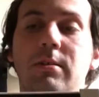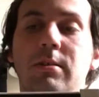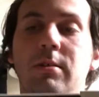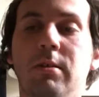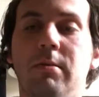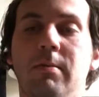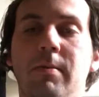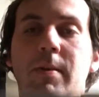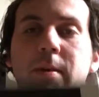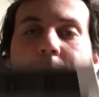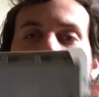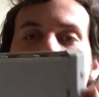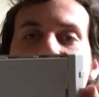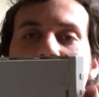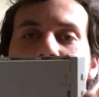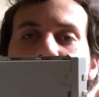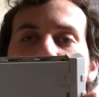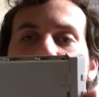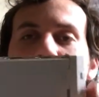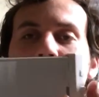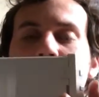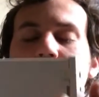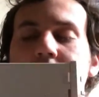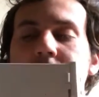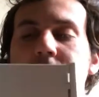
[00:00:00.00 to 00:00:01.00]
You know, I mean, I
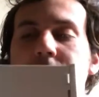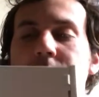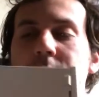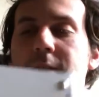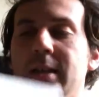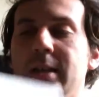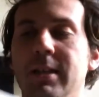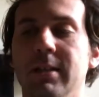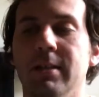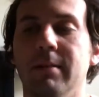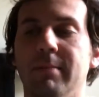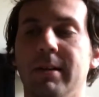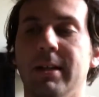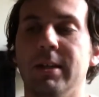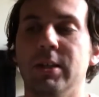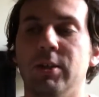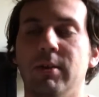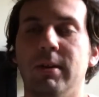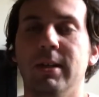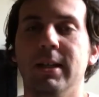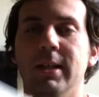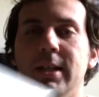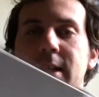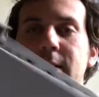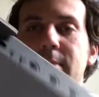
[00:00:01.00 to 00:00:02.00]
got it for free. I mean, I
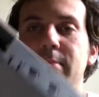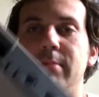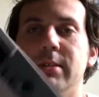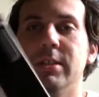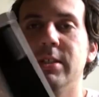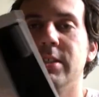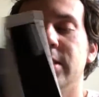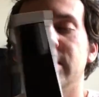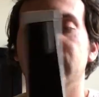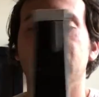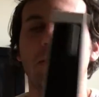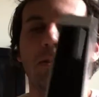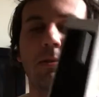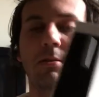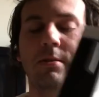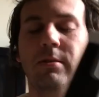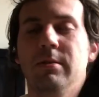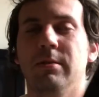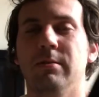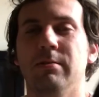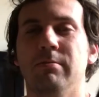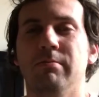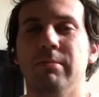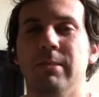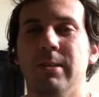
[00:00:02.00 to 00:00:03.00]
traded a bunch of.
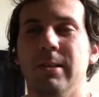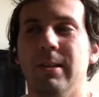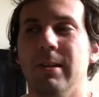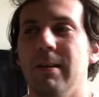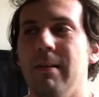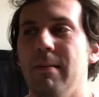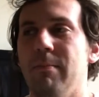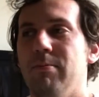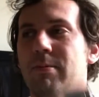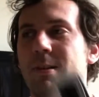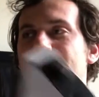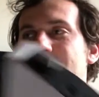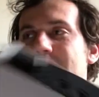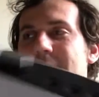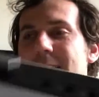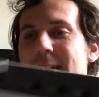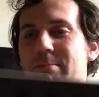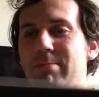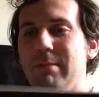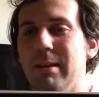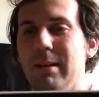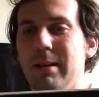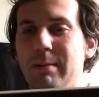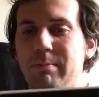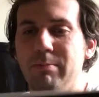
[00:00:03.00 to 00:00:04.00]
I play. I,
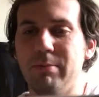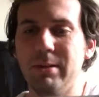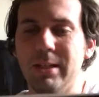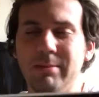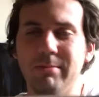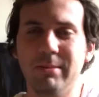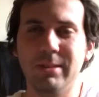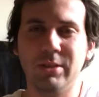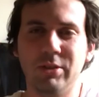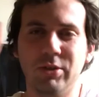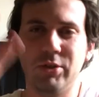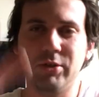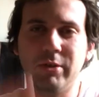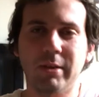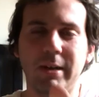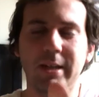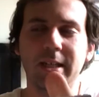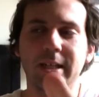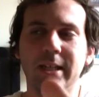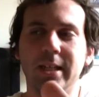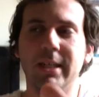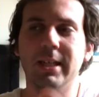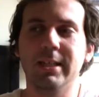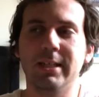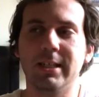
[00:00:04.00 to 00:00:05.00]
I pretty much
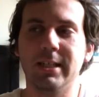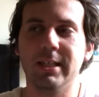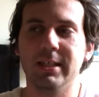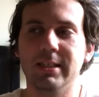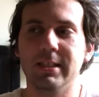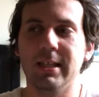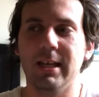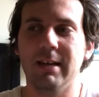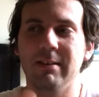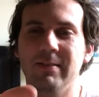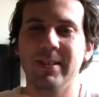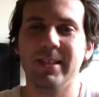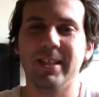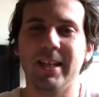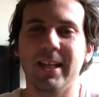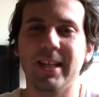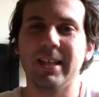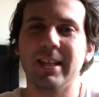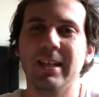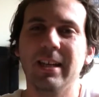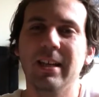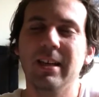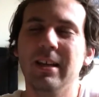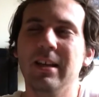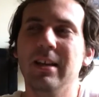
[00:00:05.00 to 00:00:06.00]
traded it because I was
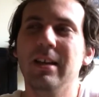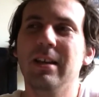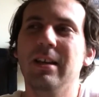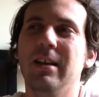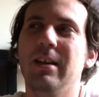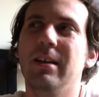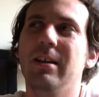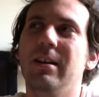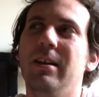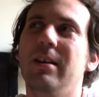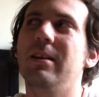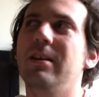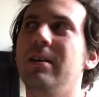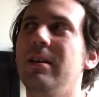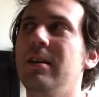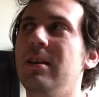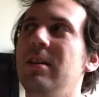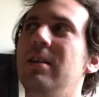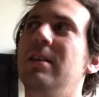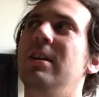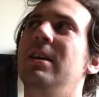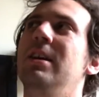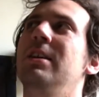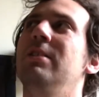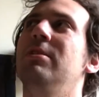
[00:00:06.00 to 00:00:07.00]
like,
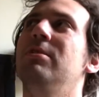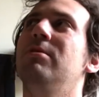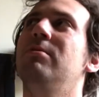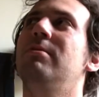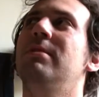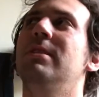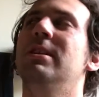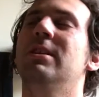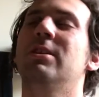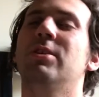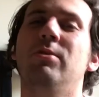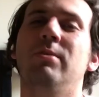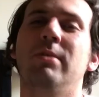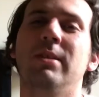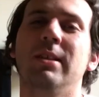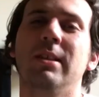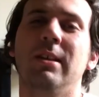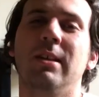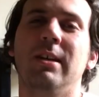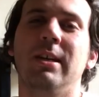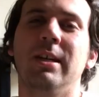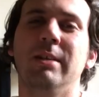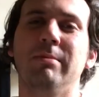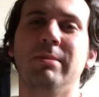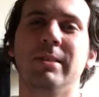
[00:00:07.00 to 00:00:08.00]
I don't want to go
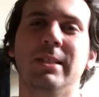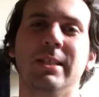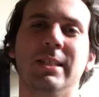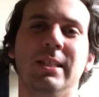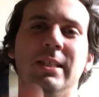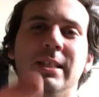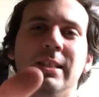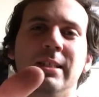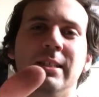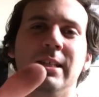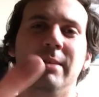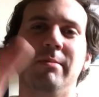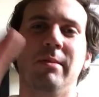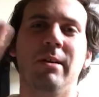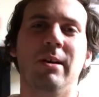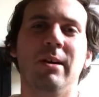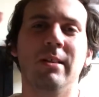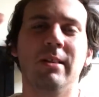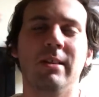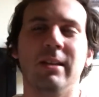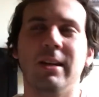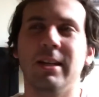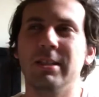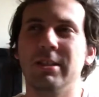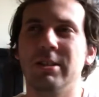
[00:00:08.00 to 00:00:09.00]
online because at the time
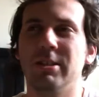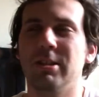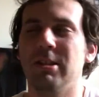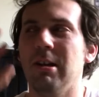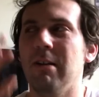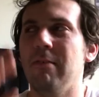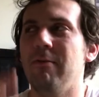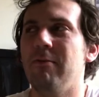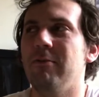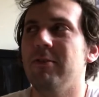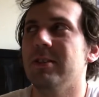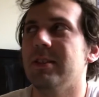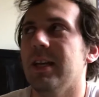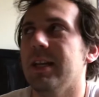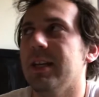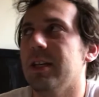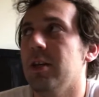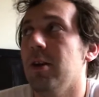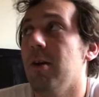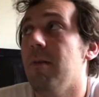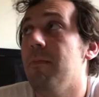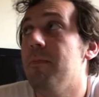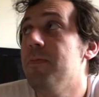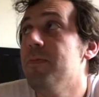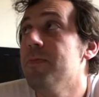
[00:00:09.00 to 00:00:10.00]
online stuff was like
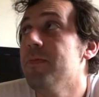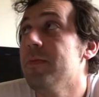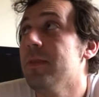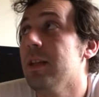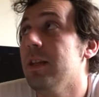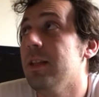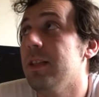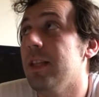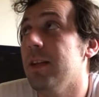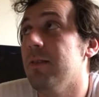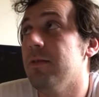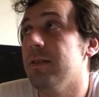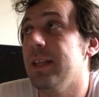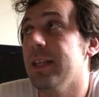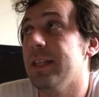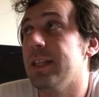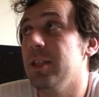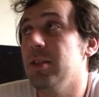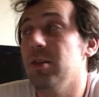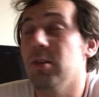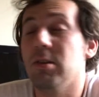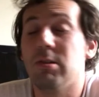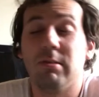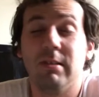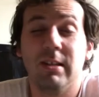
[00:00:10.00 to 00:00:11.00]
you know they were
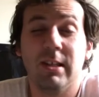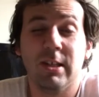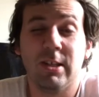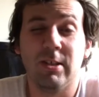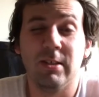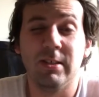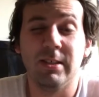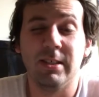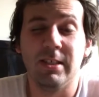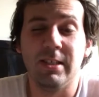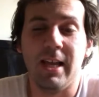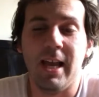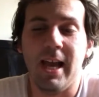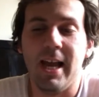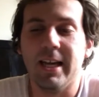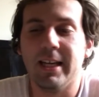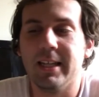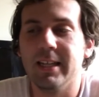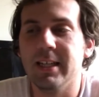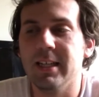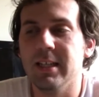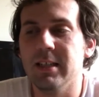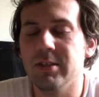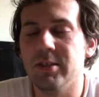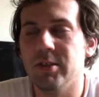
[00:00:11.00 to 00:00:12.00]
taking your credit cards and
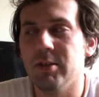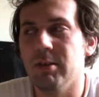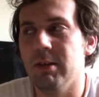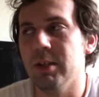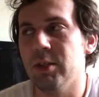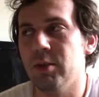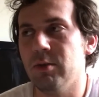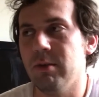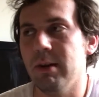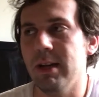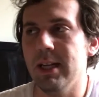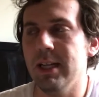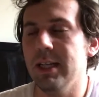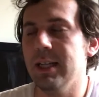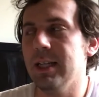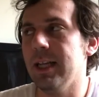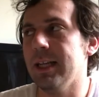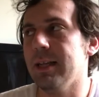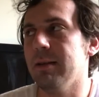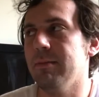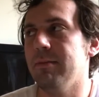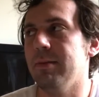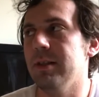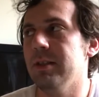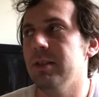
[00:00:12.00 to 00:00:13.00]
hacking it. So I traded
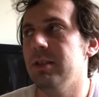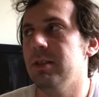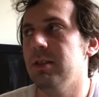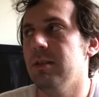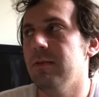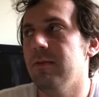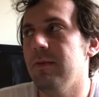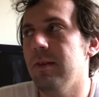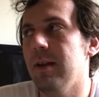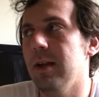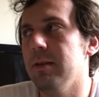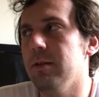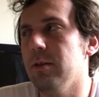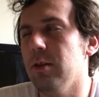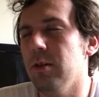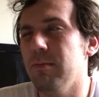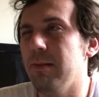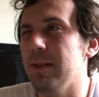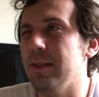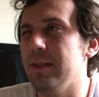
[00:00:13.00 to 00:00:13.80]
like a bunch of uh, you know